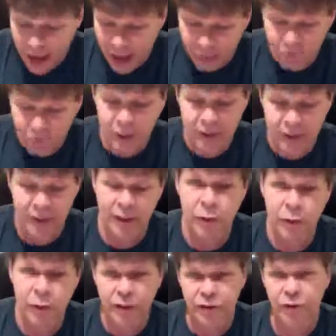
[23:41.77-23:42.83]
Everything
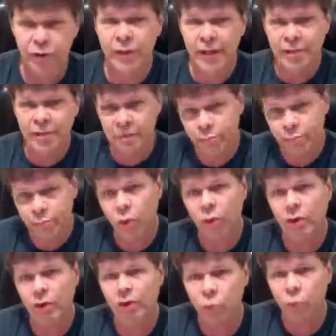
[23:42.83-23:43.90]
we do that's
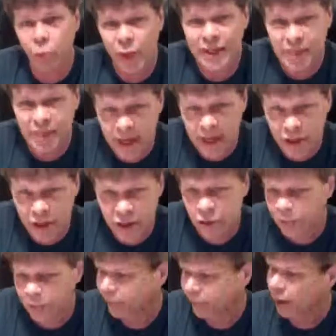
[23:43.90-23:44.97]
important, we
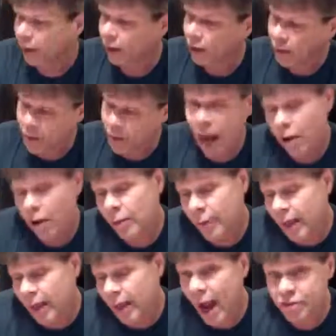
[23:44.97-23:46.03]
schedule. Now, let
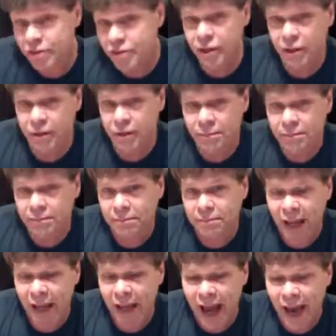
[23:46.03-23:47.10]
me ask you,
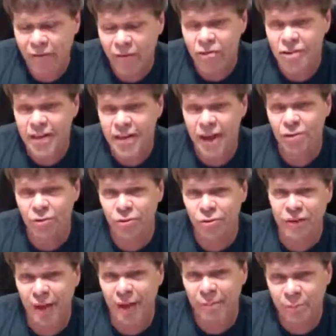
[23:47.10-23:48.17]
have you scheduled
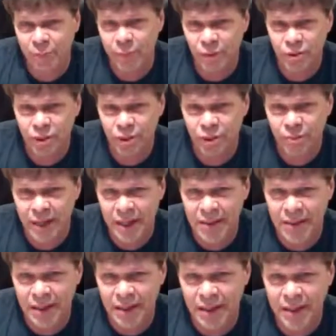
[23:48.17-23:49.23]
time to build your
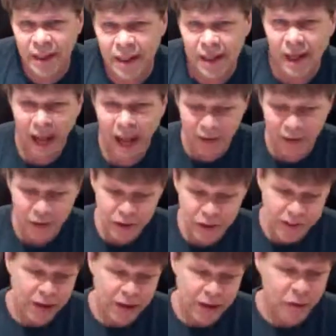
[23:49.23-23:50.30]
business? Have you
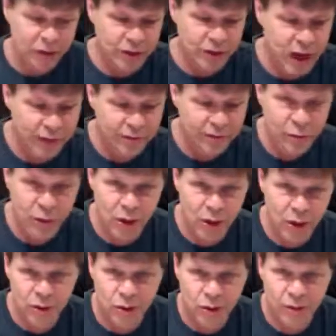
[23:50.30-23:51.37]
scheduled time for
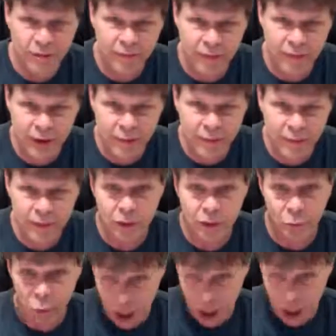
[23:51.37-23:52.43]
personal development, to
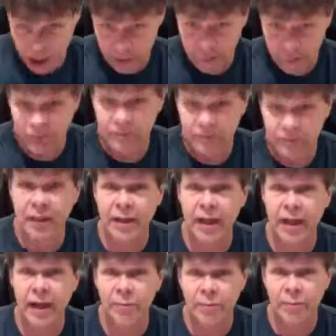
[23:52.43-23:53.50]
watch the
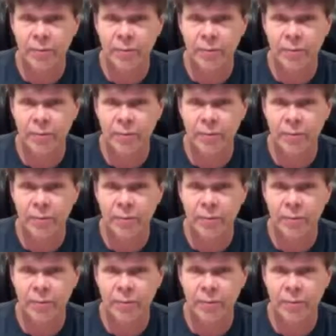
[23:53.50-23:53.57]
15K